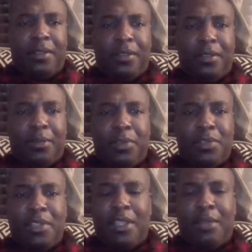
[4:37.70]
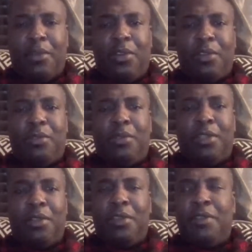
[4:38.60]
the person that I'm arguing with
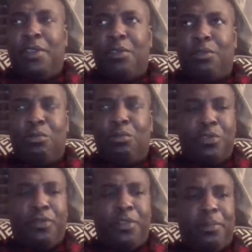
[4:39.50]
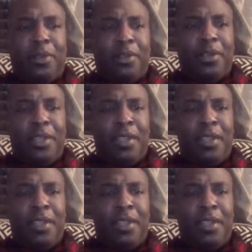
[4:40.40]
don't even know the rules of football.